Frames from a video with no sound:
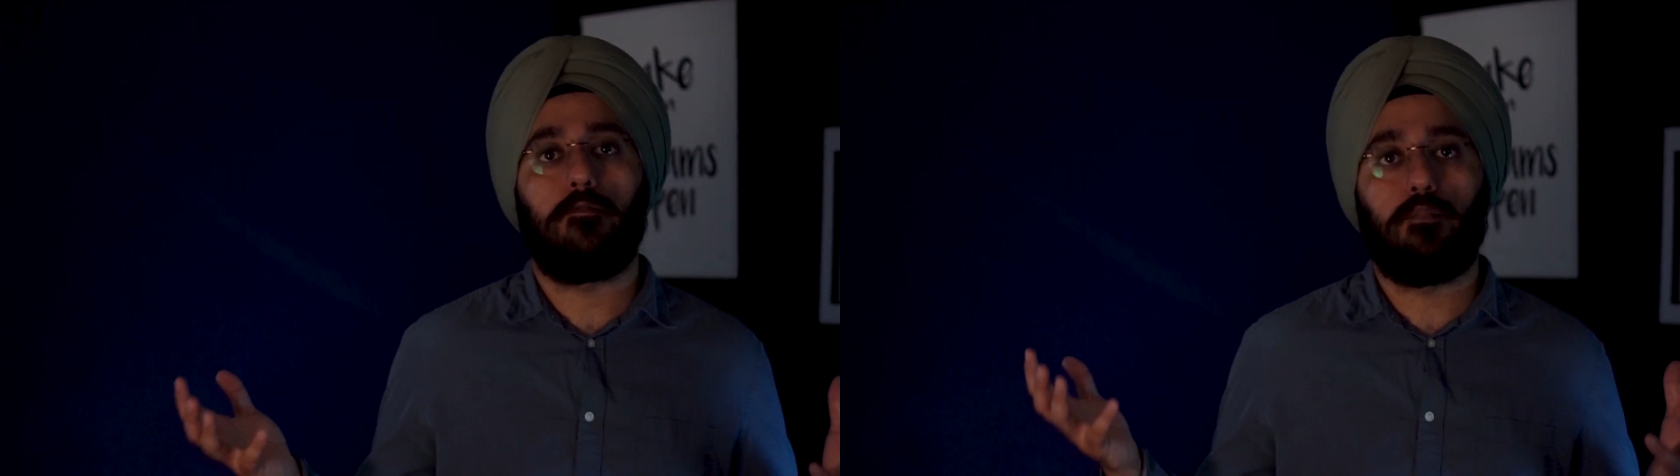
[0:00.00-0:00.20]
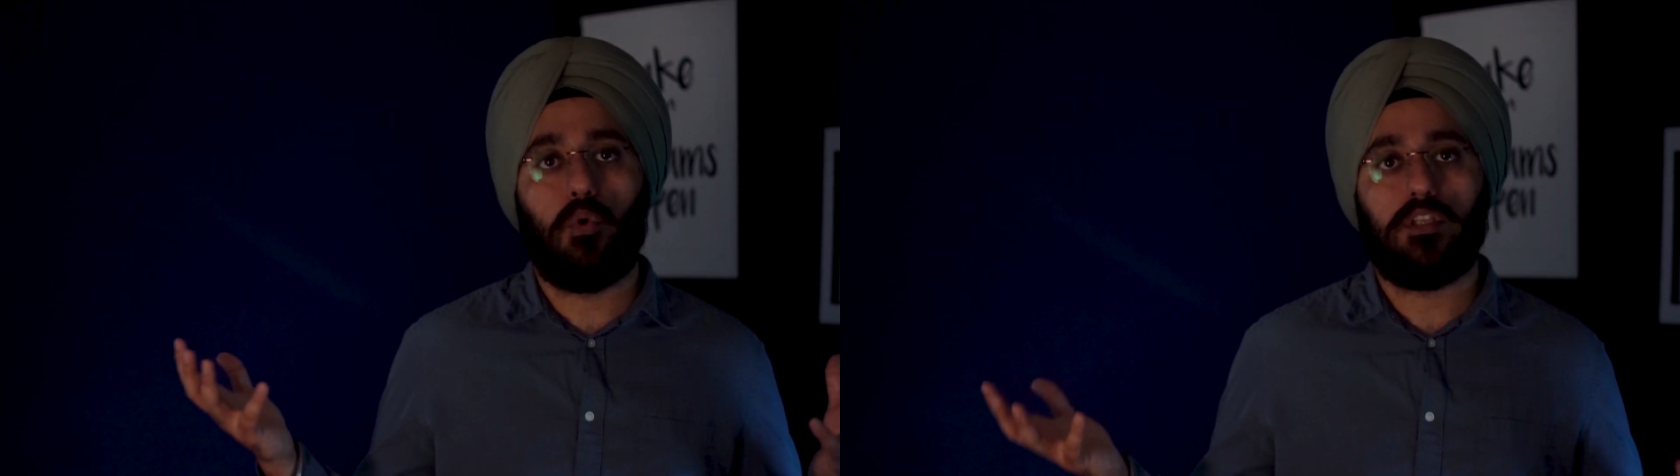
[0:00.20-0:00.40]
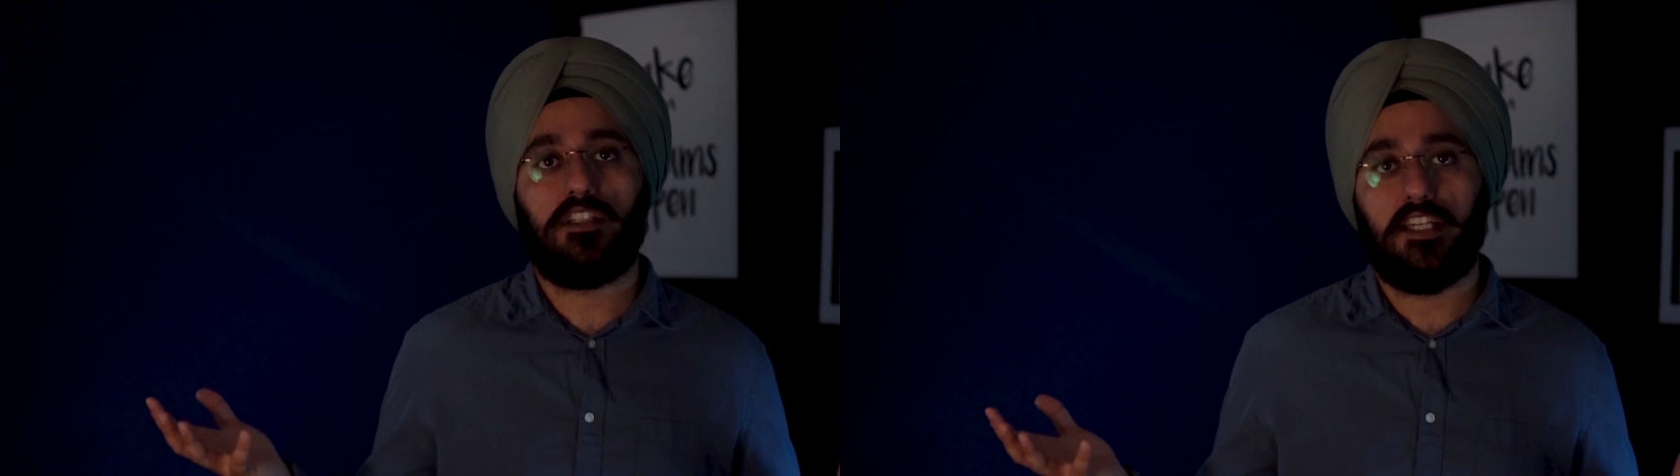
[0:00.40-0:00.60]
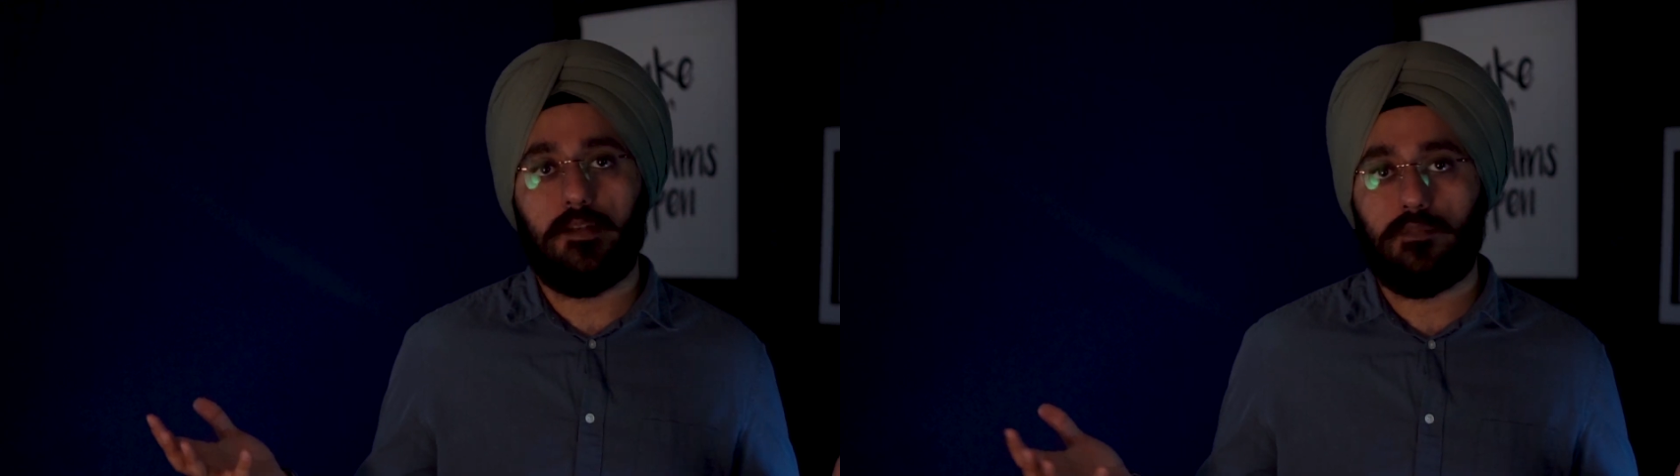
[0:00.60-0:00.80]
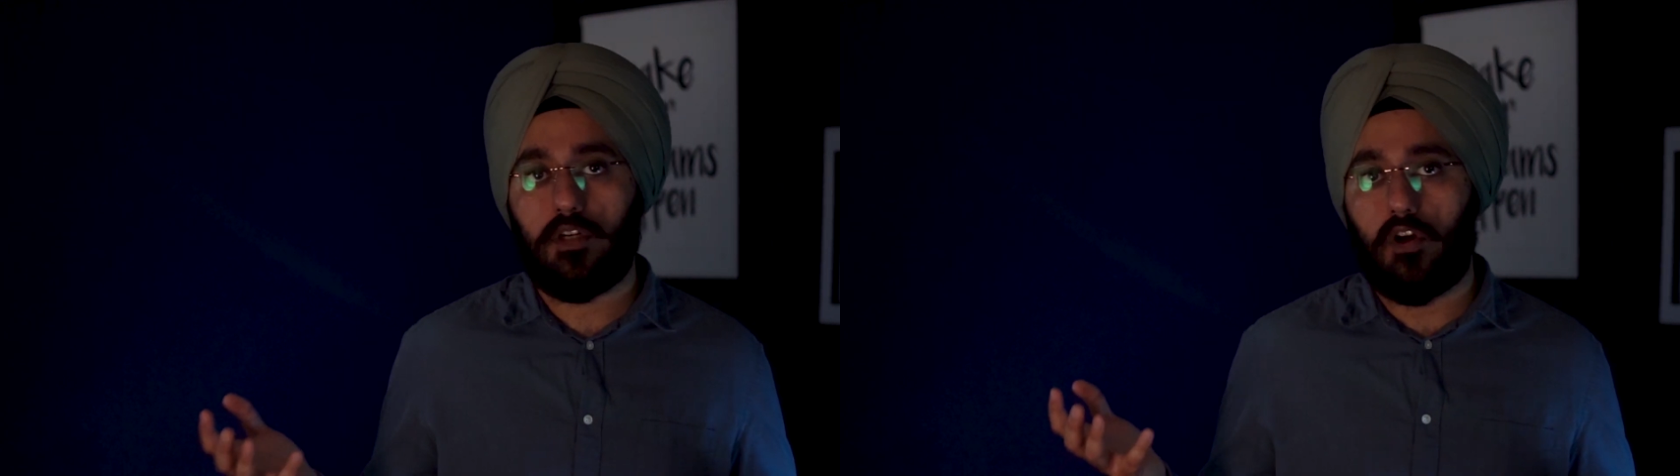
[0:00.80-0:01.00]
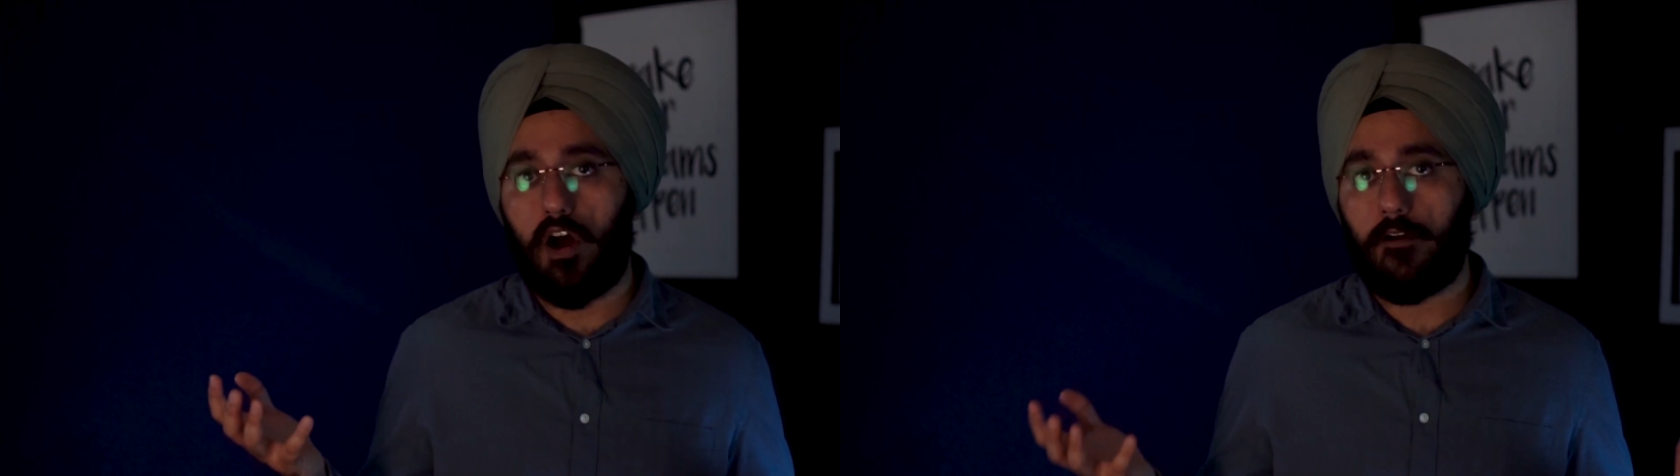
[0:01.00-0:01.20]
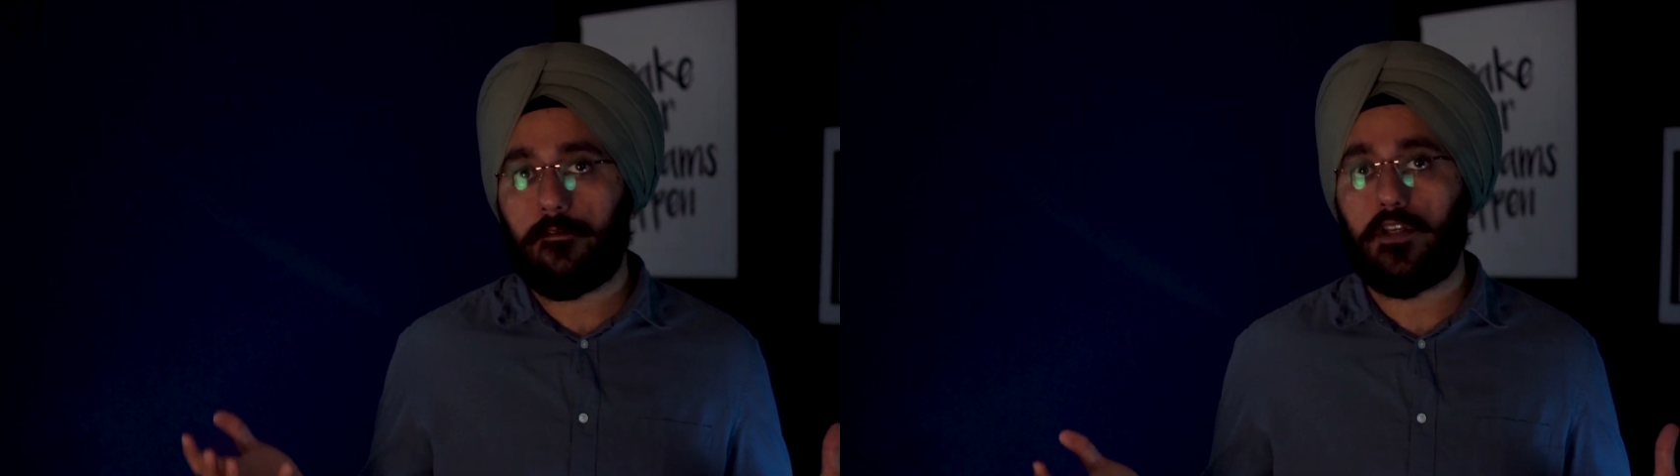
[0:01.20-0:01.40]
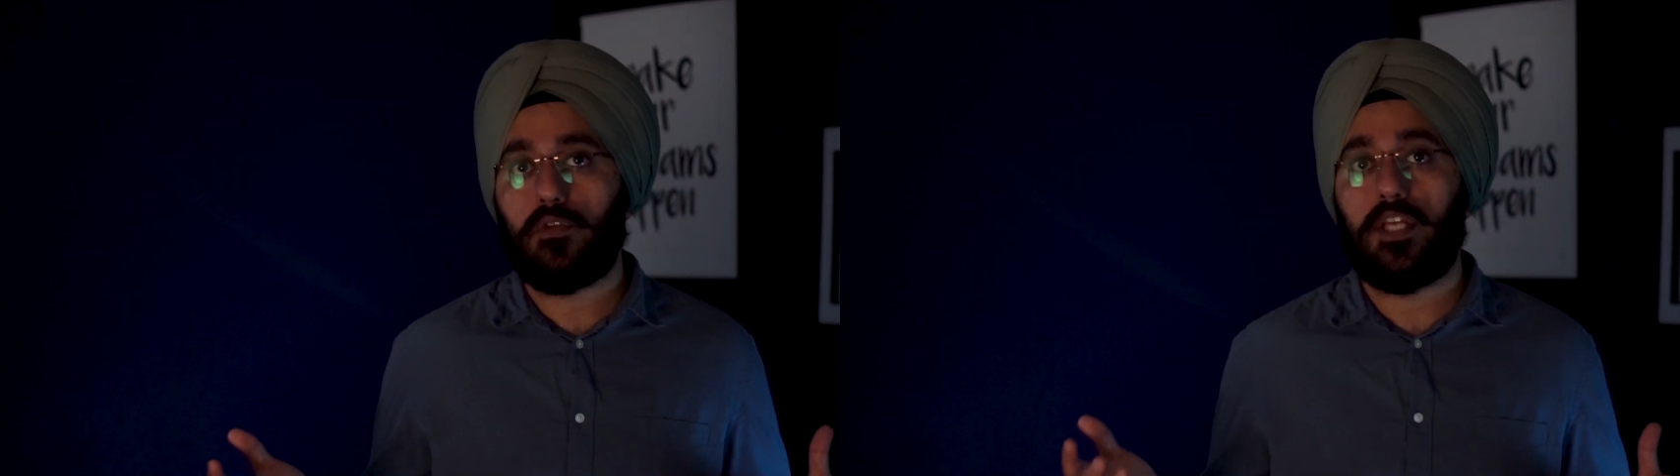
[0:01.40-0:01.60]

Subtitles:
If both the teams are offering